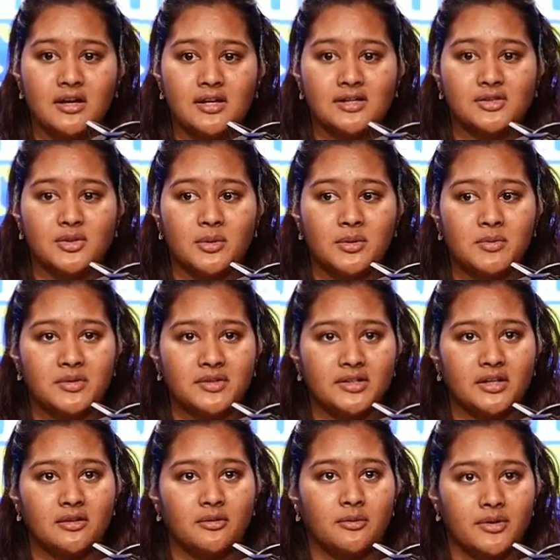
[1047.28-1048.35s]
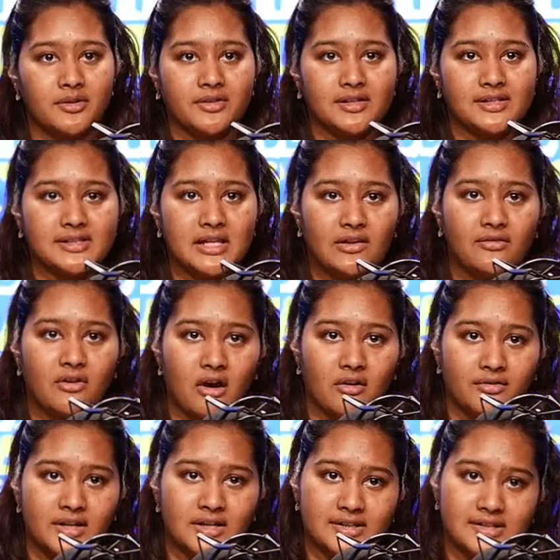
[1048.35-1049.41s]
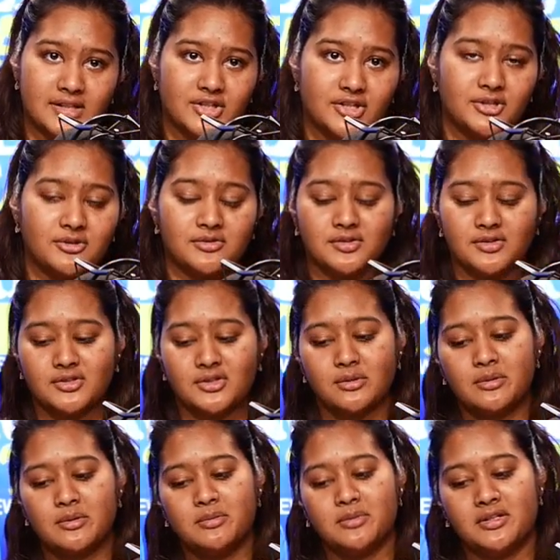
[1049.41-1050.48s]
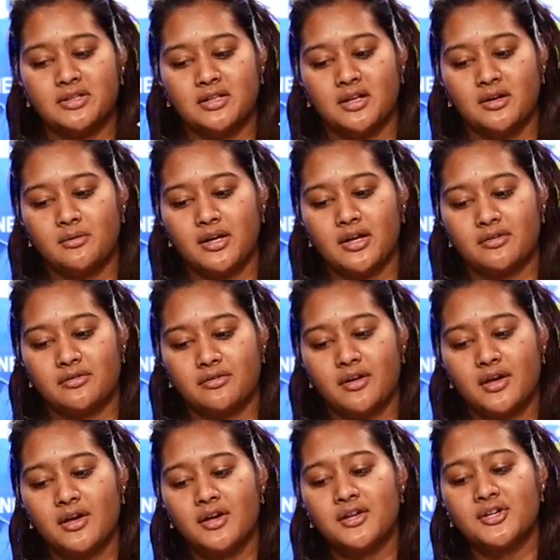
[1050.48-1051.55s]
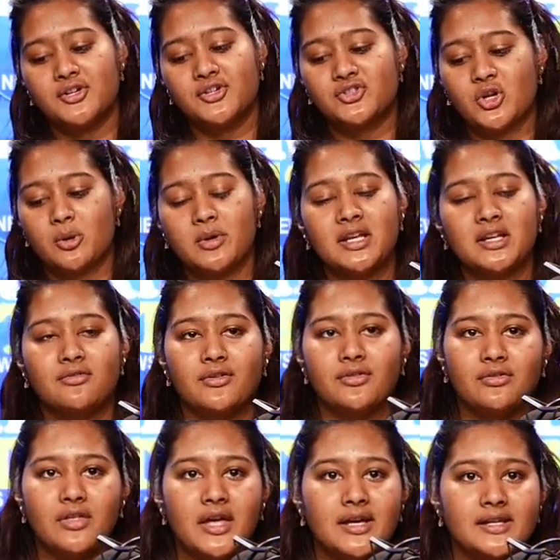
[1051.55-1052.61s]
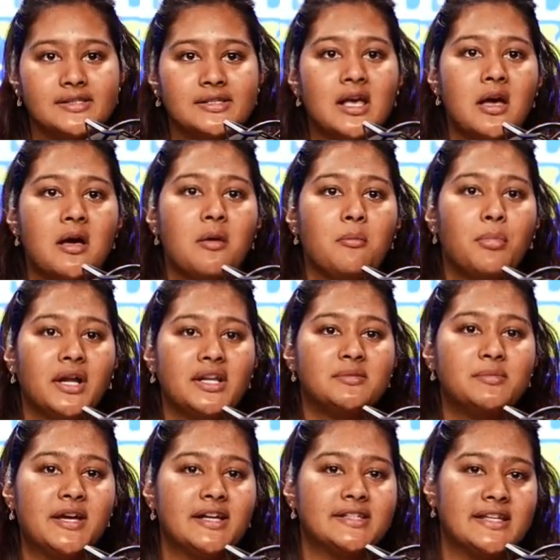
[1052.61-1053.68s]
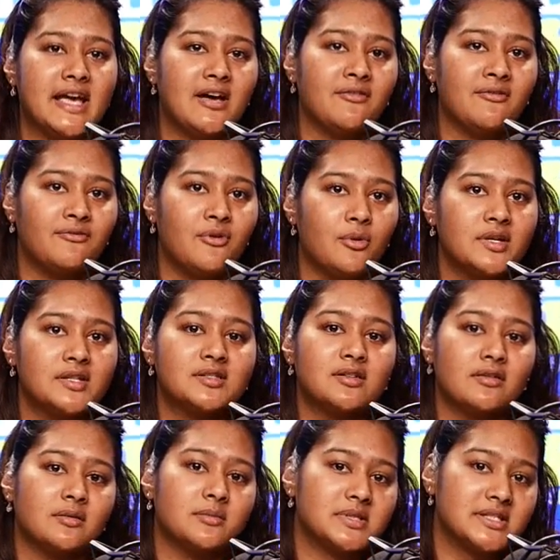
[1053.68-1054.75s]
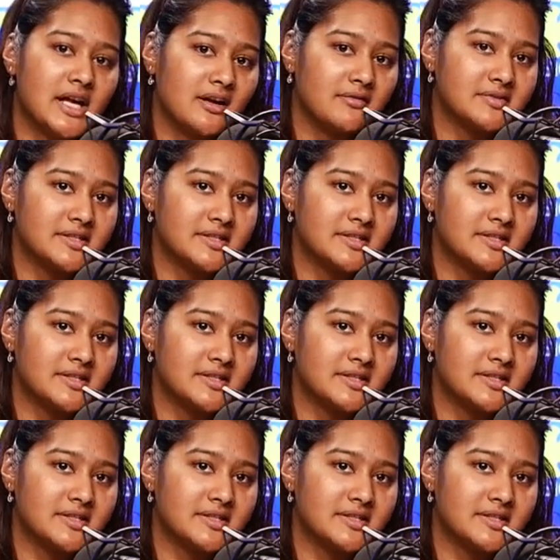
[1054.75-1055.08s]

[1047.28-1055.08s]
so many people dealing with self-confidence issues, so many people dealing with so many different things, but it's because they haven't focused on themselves.